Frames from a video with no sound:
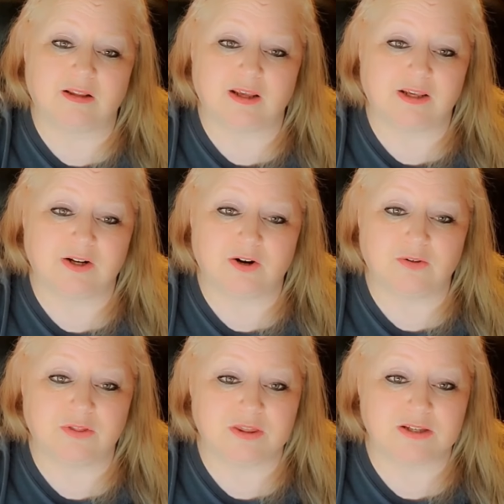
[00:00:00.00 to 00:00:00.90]
you
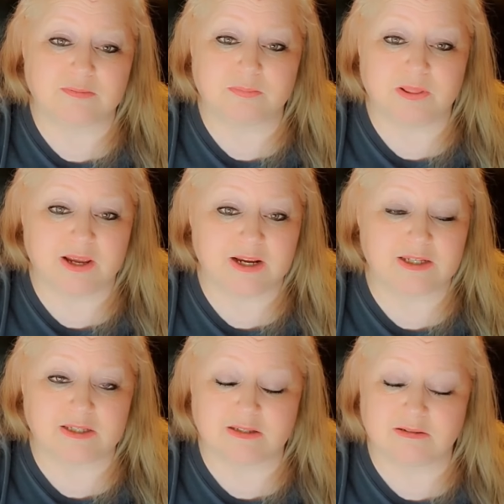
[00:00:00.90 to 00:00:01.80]
know, this
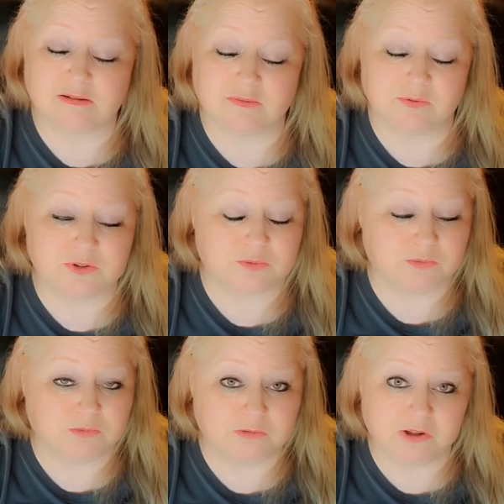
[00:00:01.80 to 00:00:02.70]
place was
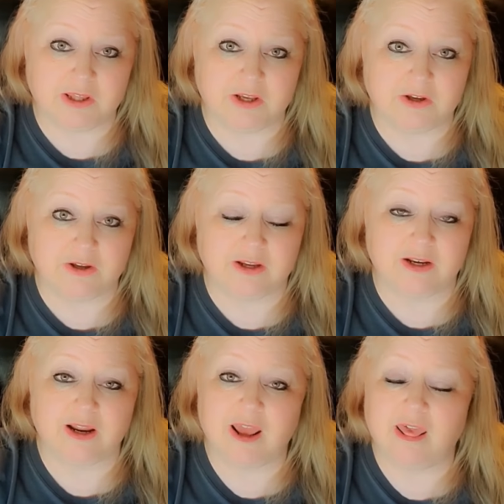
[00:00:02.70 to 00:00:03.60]
really
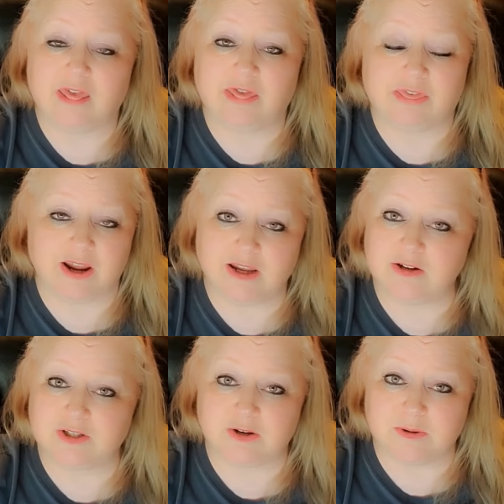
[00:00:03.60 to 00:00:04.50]
good. Thank
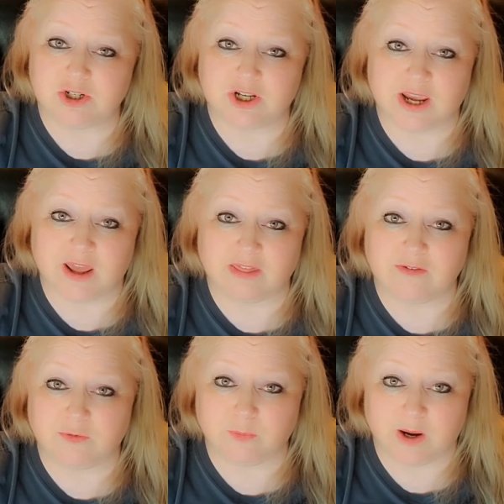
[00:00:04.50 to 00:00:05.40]
you so much, Kathy,
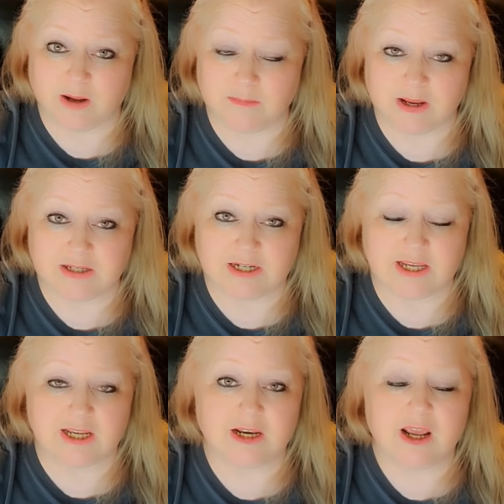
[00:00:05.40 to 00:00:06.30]
for recommending
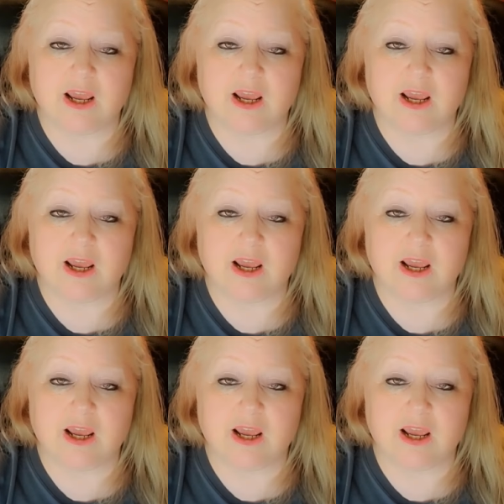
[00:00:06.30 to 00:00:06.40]
it.